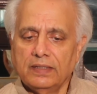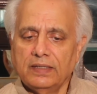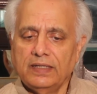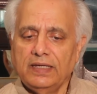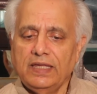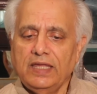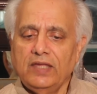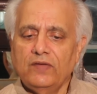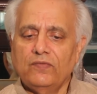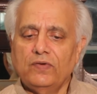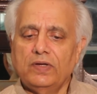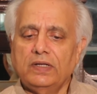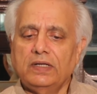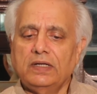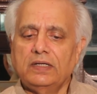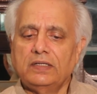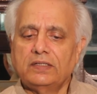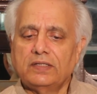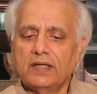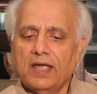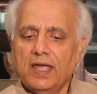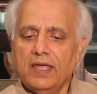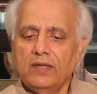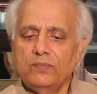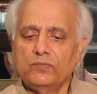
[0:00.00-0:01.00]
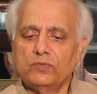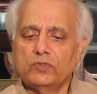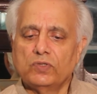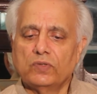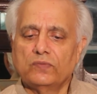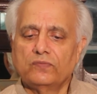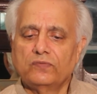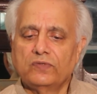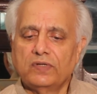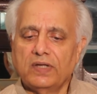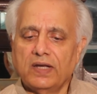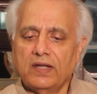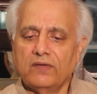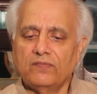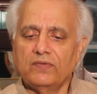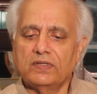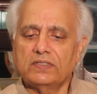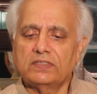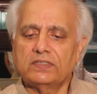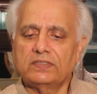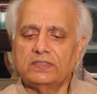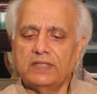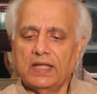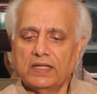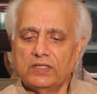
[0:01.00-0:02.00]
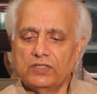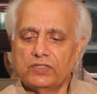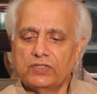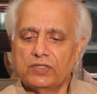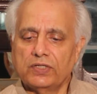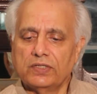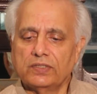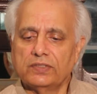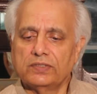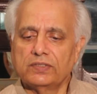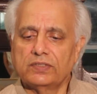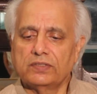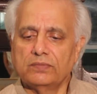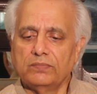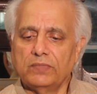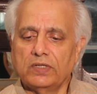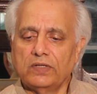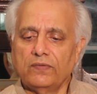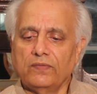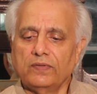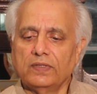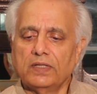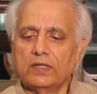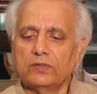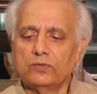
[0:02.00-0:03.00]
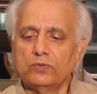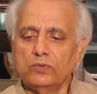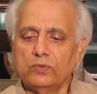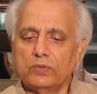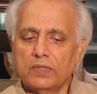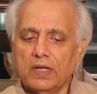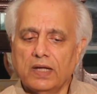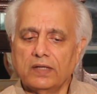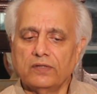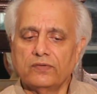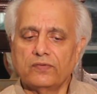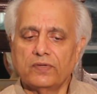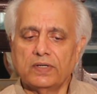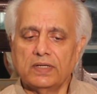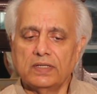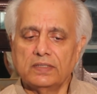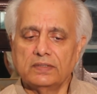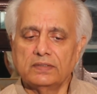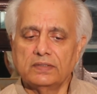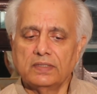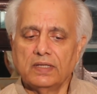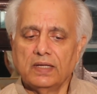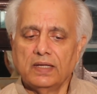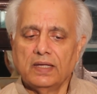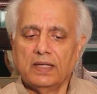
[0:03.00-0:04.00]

even in times of gravest tensions between the two countries